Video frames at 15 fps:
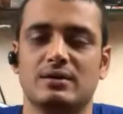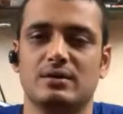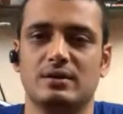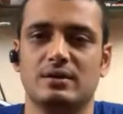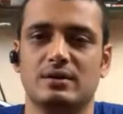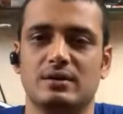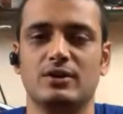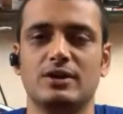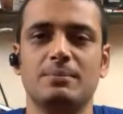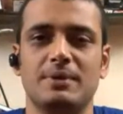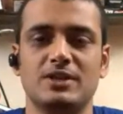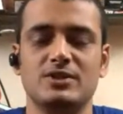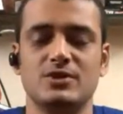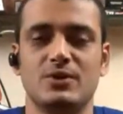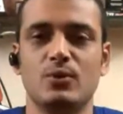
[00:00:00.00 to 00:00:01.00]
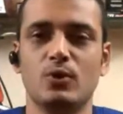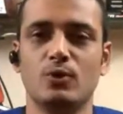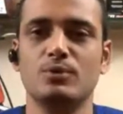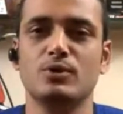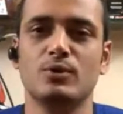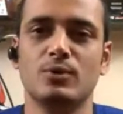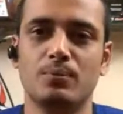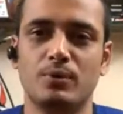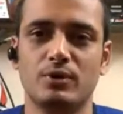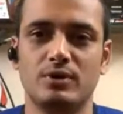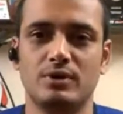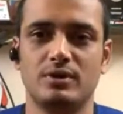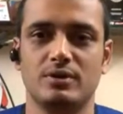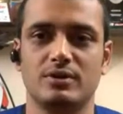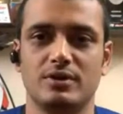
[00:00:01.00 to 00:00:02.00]
uh, it all depends on whom you
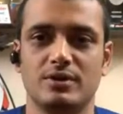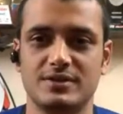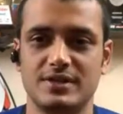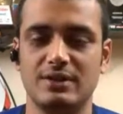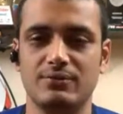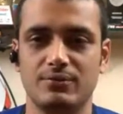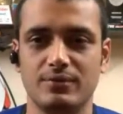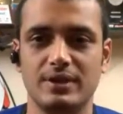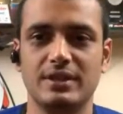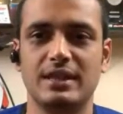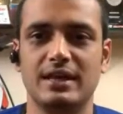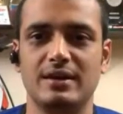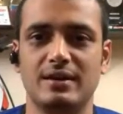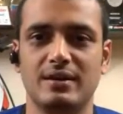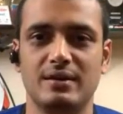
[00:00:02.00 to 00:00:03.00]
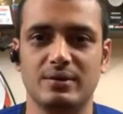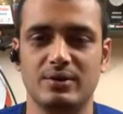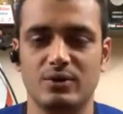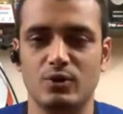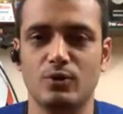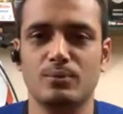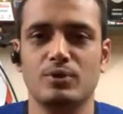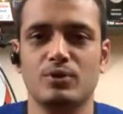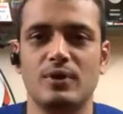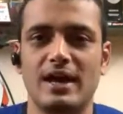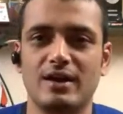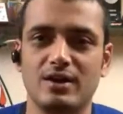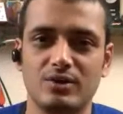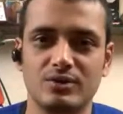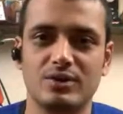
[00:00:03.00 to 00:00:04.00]
put uh, yourself with and uh, whom you
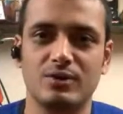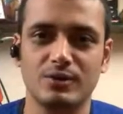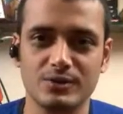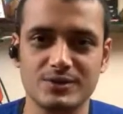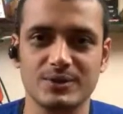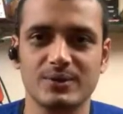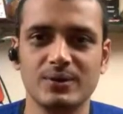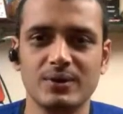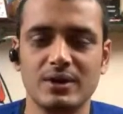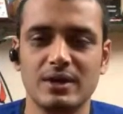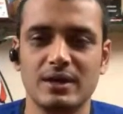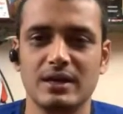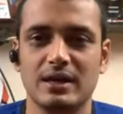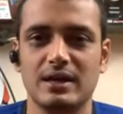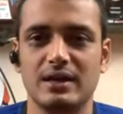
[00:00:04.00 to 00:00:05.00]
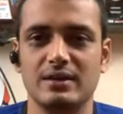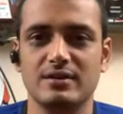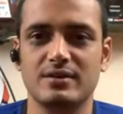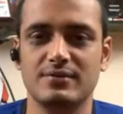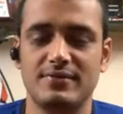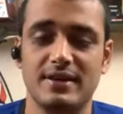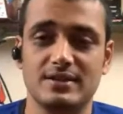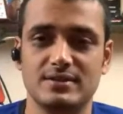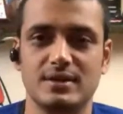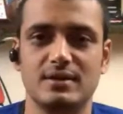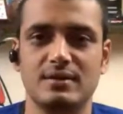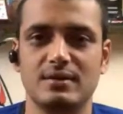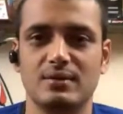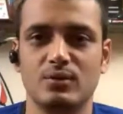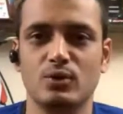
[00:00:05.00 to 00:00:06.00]
hang out also kind of reflects
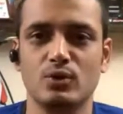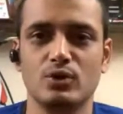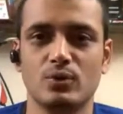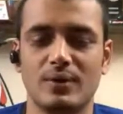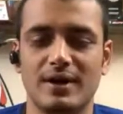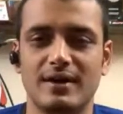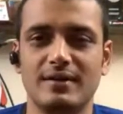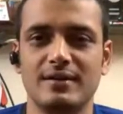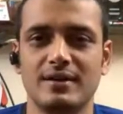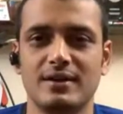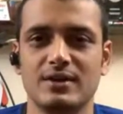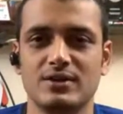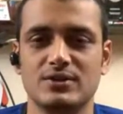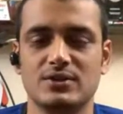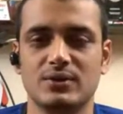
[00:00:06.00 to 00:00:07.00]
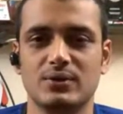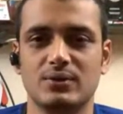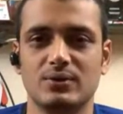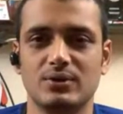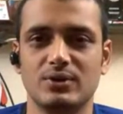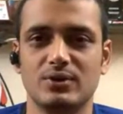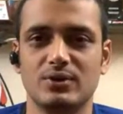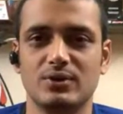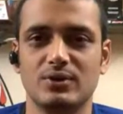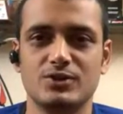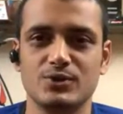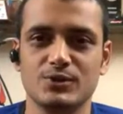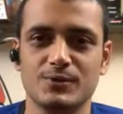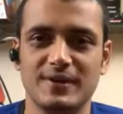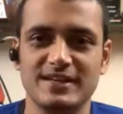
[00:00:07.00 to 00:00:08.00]
right. in who you are so you got to
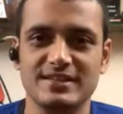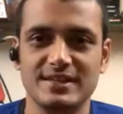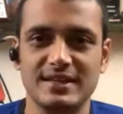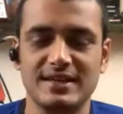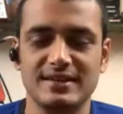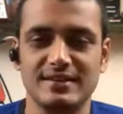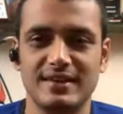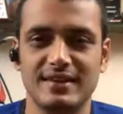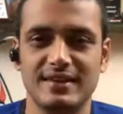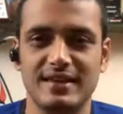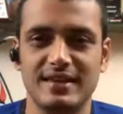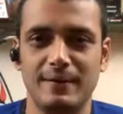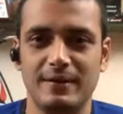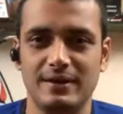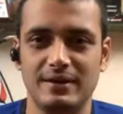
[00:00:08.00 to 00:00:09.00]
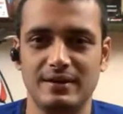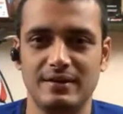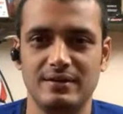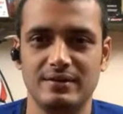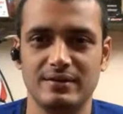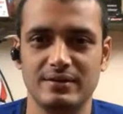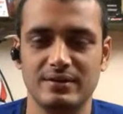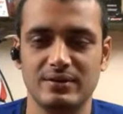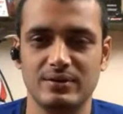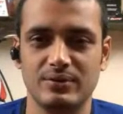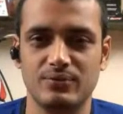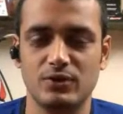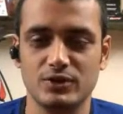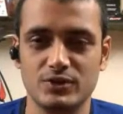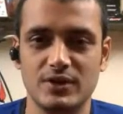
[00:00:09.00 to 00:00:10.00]
choose wisely in that and
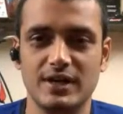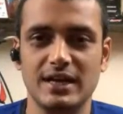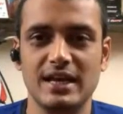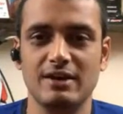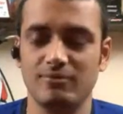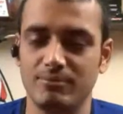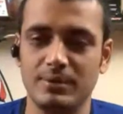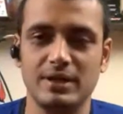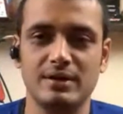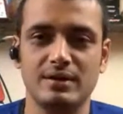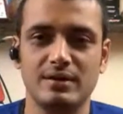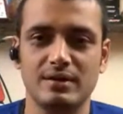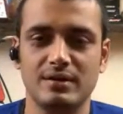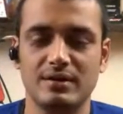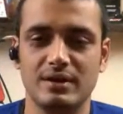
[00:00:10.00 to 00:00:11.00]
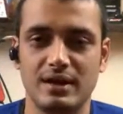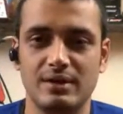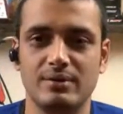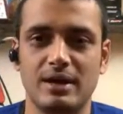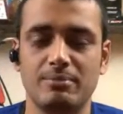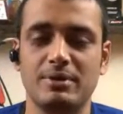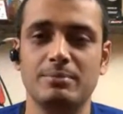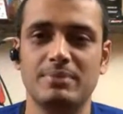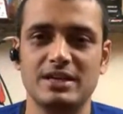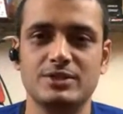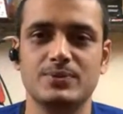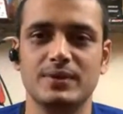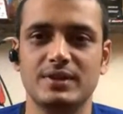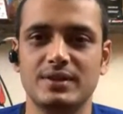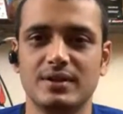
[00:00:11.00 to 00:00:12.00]
uh, fortunately i've been uh, i've been
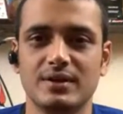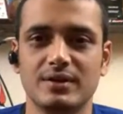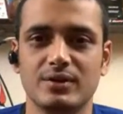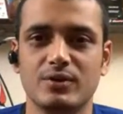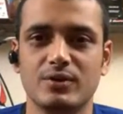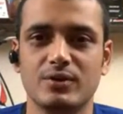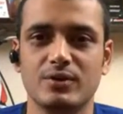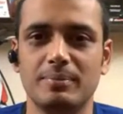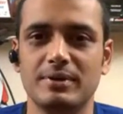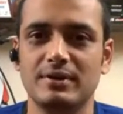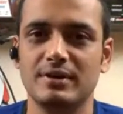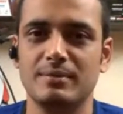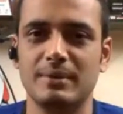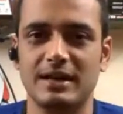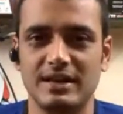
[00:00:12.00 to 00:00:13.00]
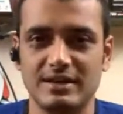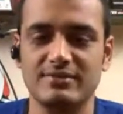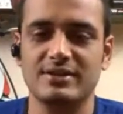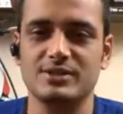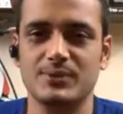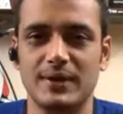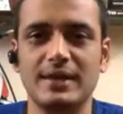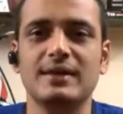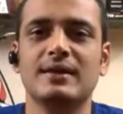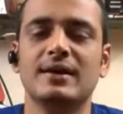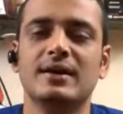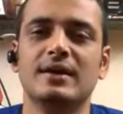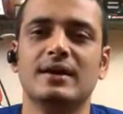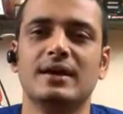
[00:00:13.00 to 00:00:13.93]
blessed with uh, good people in my life as well